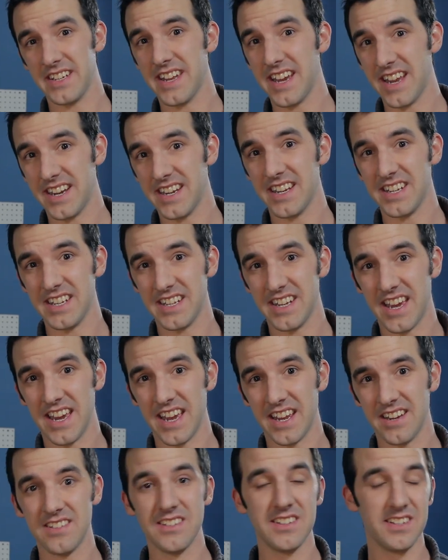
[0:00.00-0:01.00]

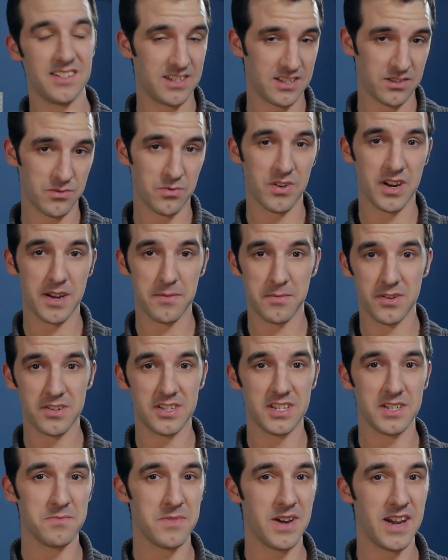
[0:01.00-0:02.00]
$9.99 and it's where I
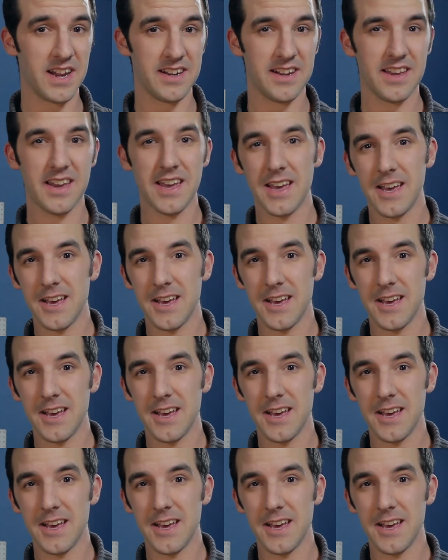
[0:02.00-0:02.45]
purchased mine.